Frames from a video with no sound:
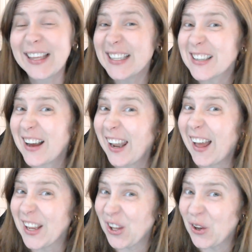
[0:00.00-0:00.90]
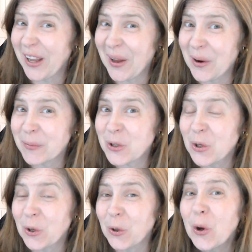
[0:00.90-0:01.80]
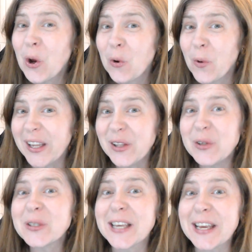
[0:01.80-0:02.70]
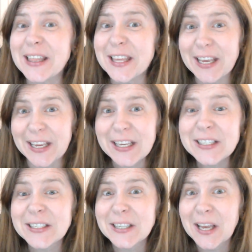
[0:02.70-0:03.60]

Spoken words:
Kids, I'd like you to help too. When you see this...